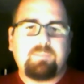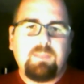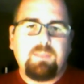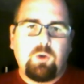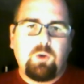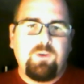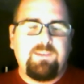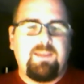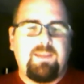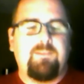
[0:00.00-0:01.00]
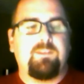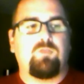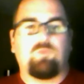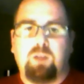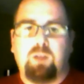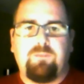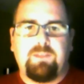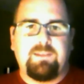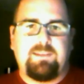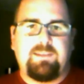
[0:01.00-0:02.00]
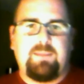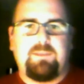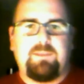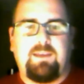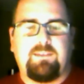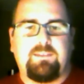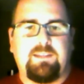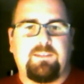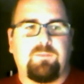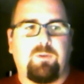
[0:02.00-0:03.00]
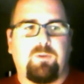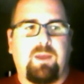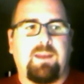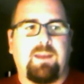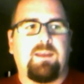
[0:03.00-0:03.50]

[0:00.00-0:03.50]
Chris Davis is roughly the same size as Jason Verrett,